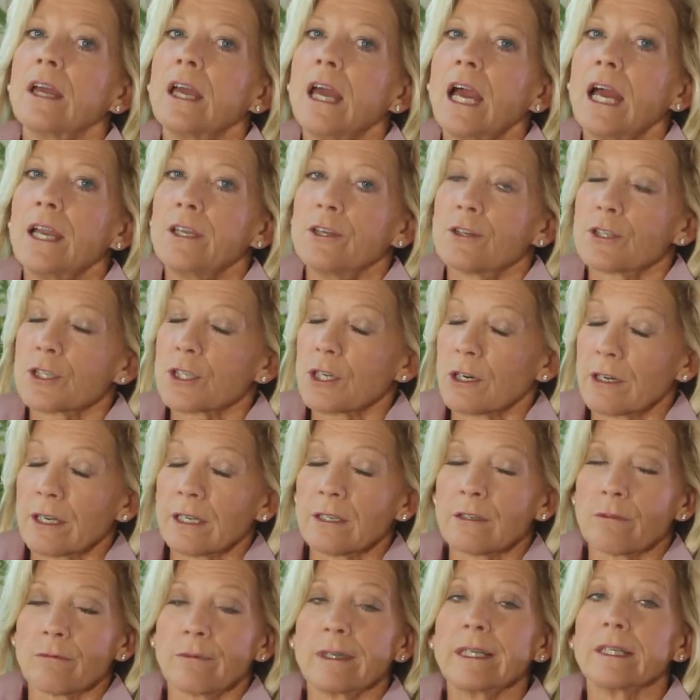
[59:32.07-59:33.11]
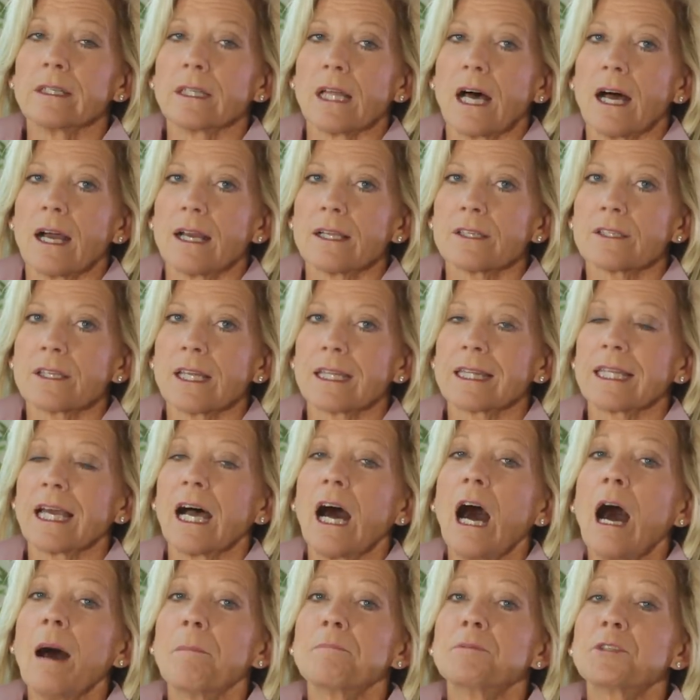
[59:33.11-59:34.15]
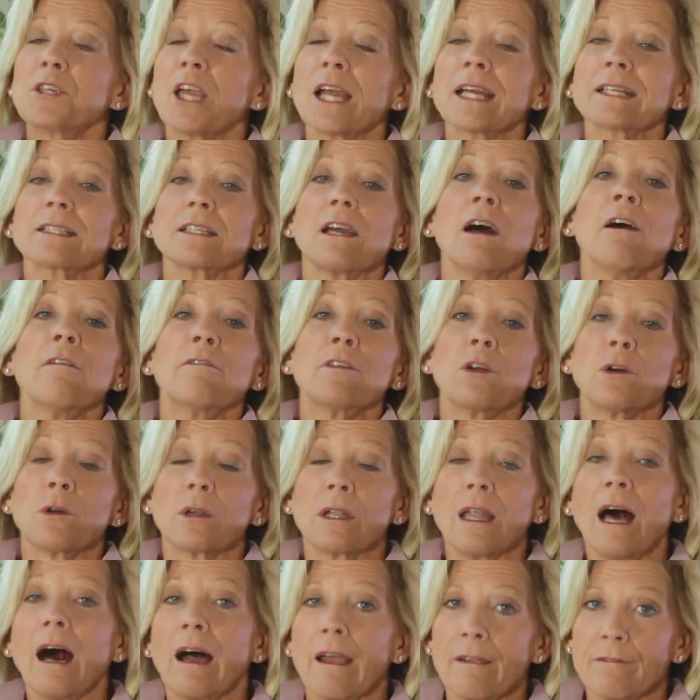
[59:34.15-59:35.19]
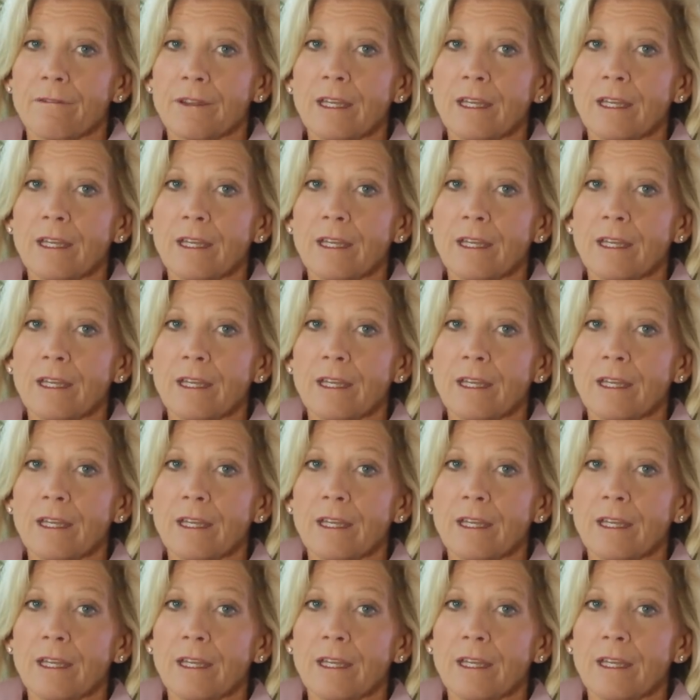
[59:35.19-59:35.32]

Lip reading: and you're starting to realize that the object of your life,